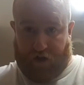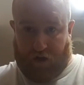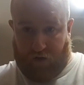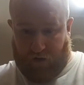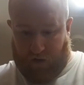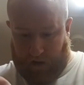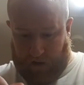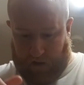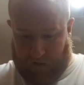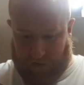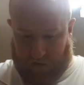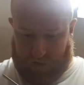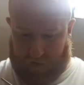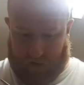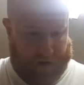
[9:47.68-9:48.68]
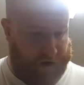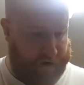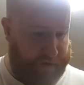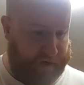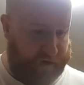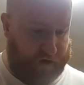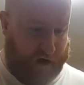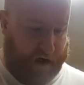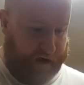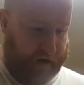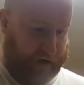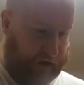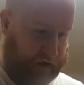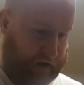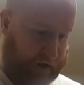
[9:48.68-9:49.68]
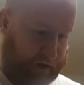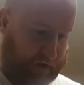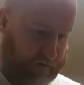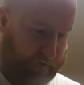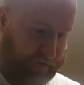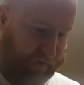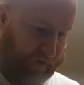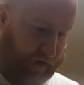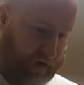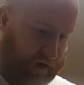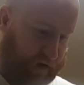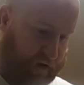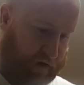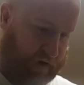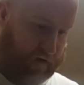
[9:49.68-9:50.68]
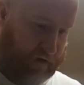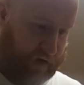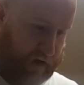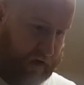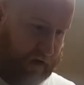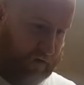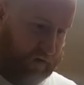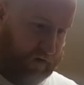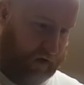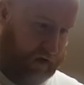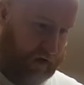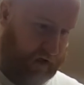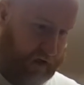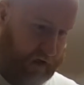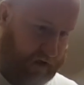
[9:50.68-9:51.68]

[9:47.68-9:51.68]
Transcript: the tuna, try and... Right, hold on.